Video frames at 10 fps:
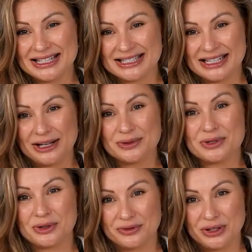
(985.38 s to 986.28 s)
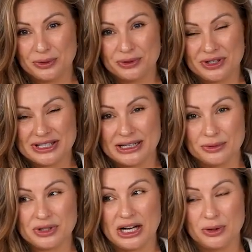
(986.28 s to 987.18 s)
the sound of the
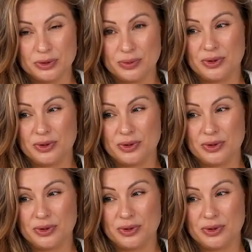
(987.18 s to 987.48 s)
ultrasound, how it